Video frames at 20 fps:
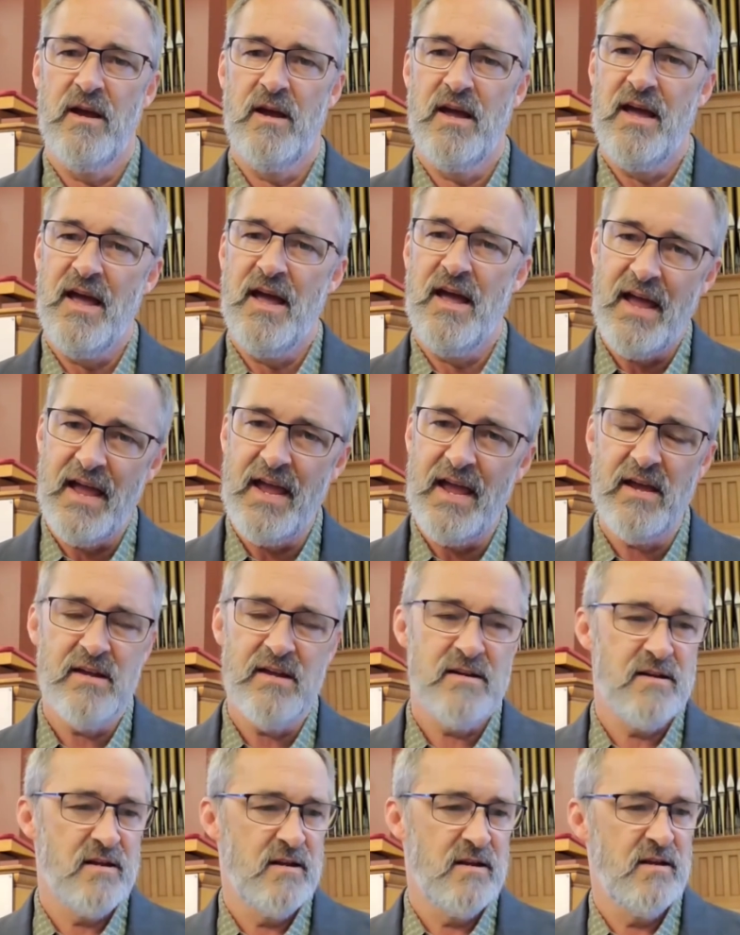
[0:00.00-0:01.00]
And
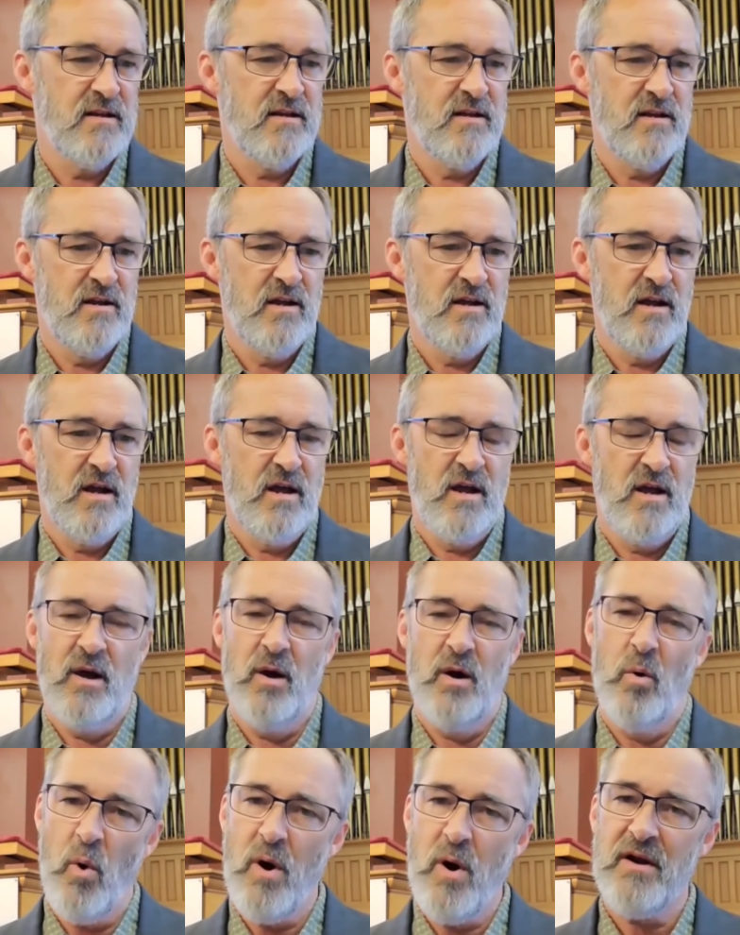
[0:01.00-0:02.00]

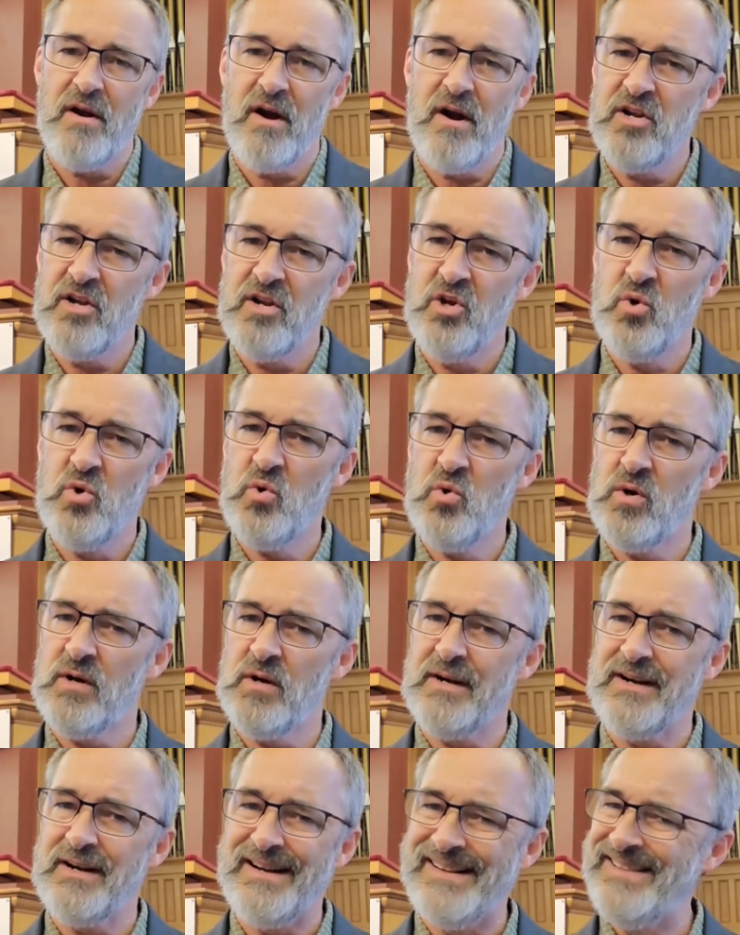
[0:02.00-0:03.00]
what are
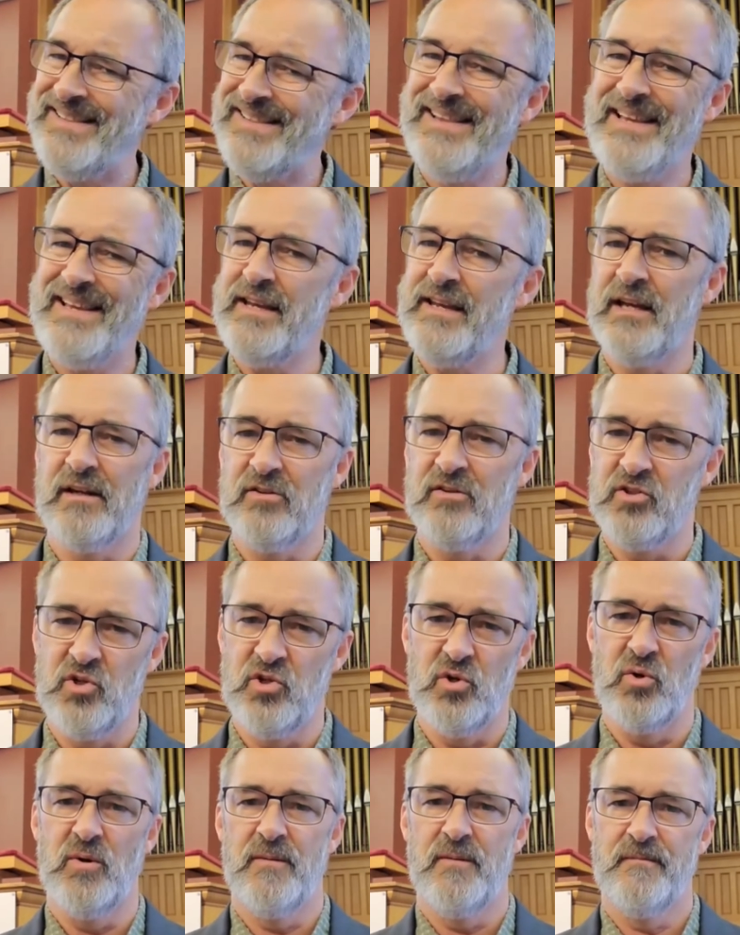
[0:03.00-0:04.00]
you clinging
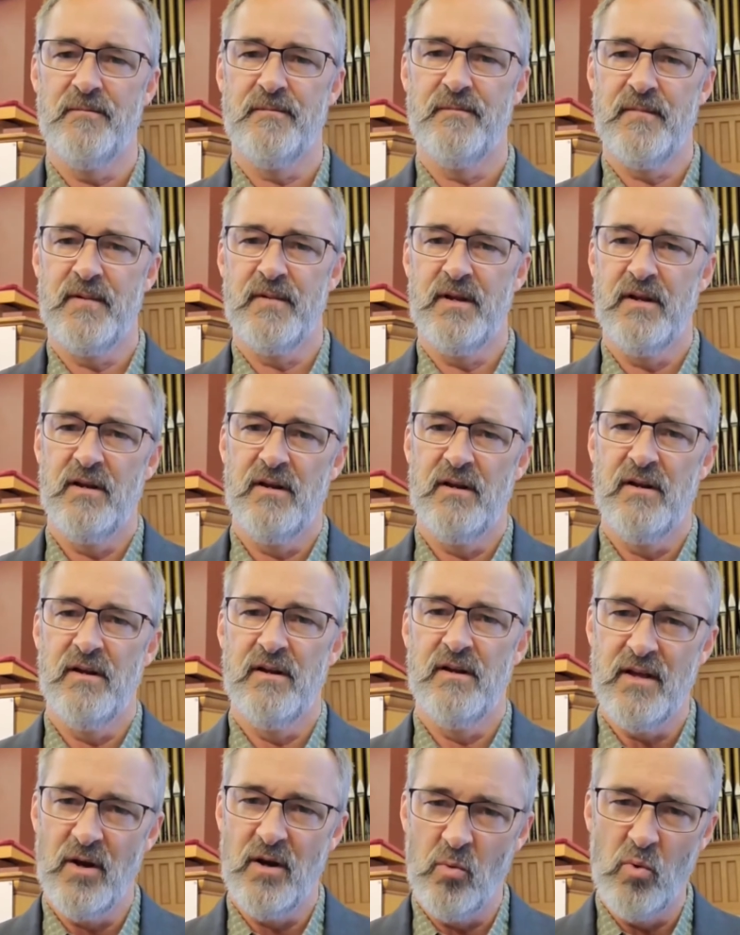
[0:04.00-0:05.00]
to
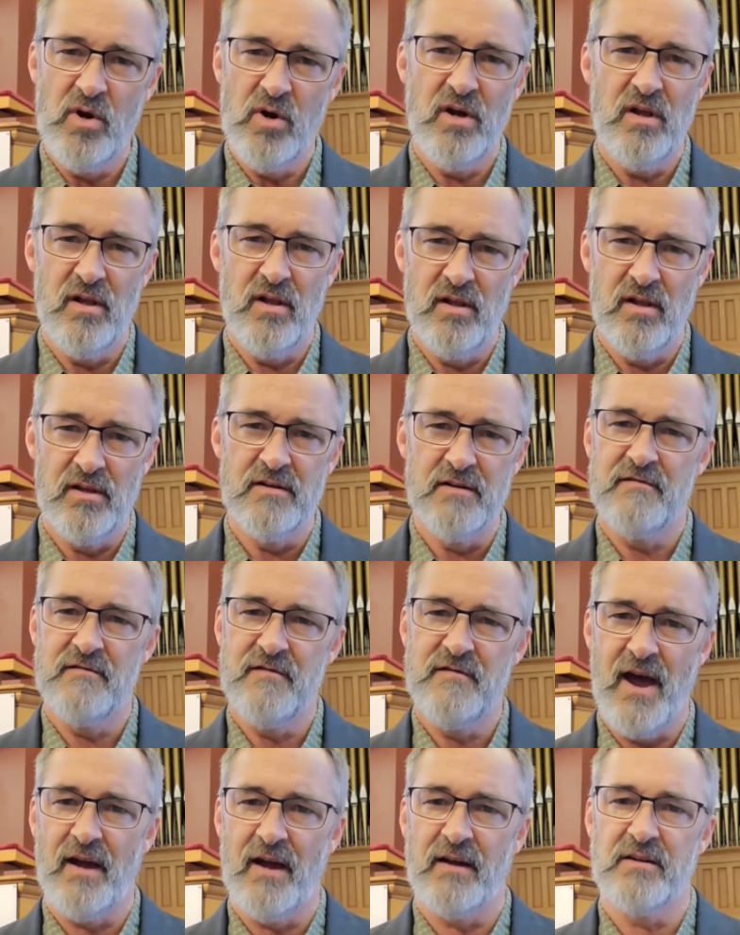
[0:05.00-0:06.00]
that will, in
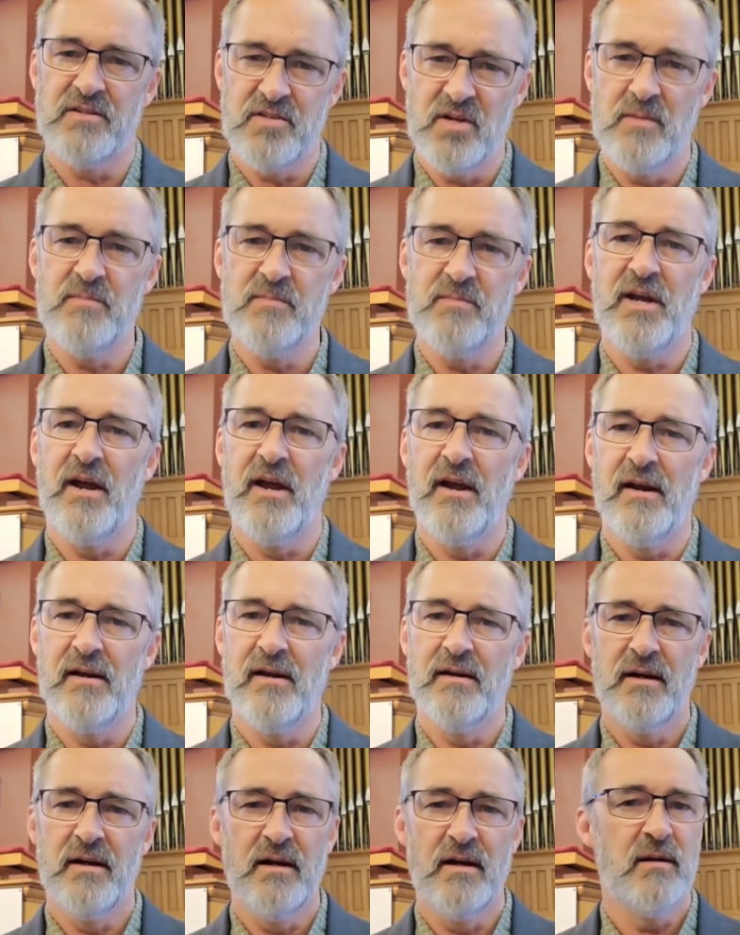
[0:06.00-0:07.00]
fact, someday
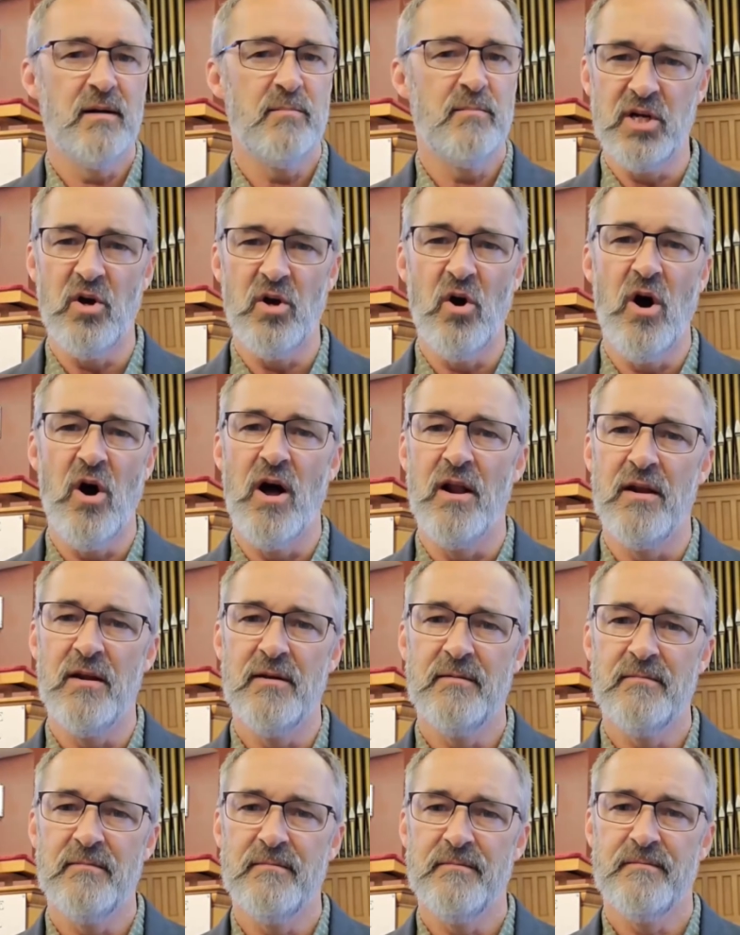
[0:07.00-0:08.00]
be gone?
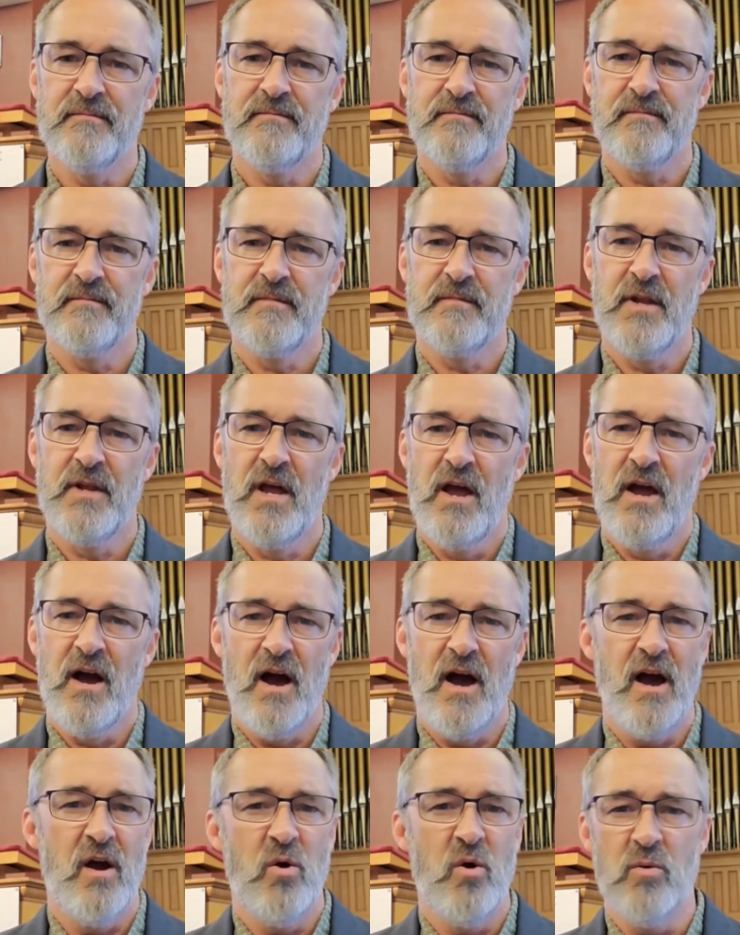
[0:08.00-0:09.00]

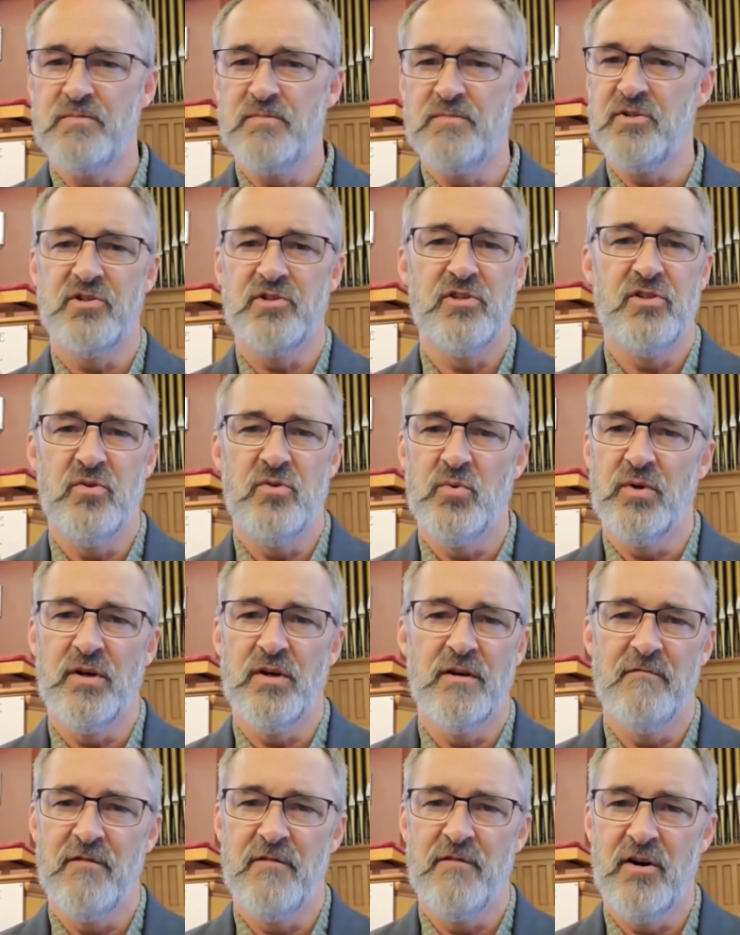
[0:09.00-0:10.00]
I hope to see you
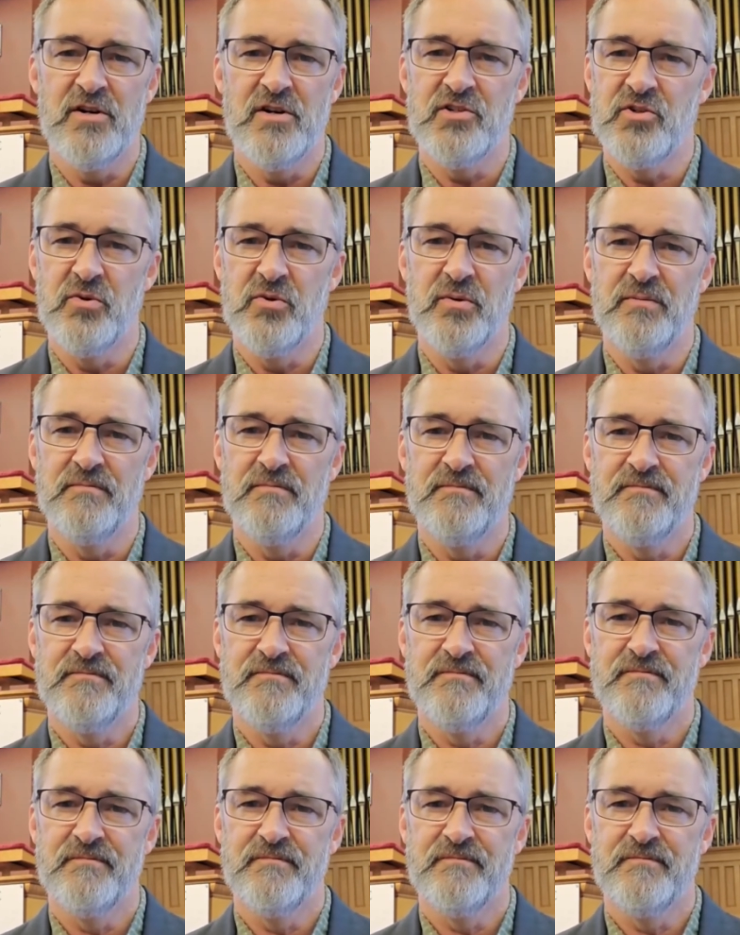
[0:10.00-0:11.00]
again very soon.
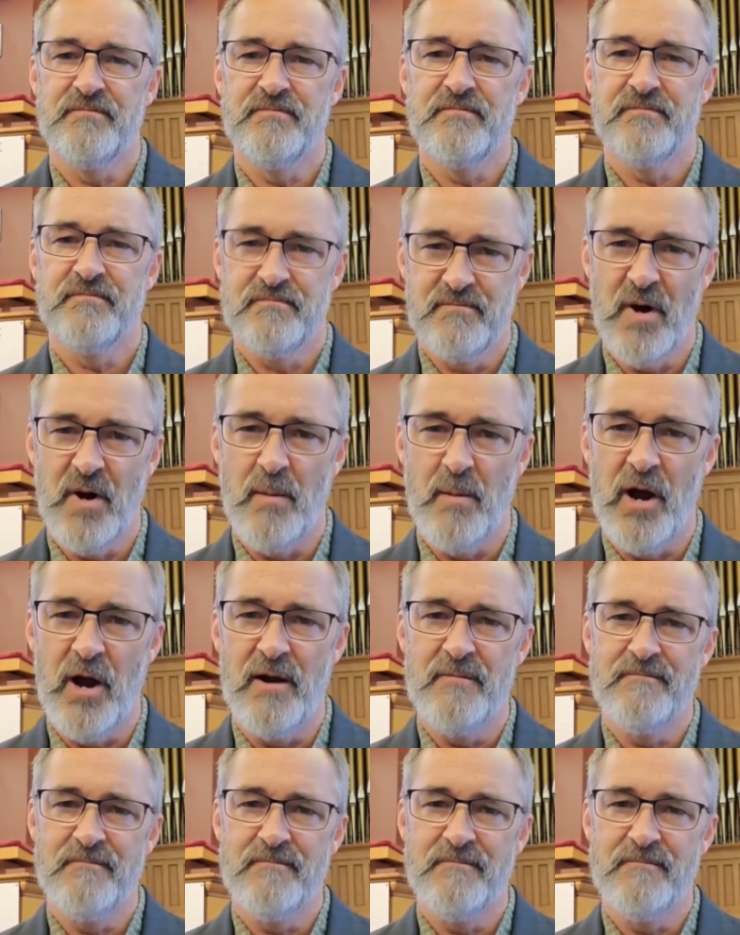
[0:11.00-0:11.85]
Bye-bye.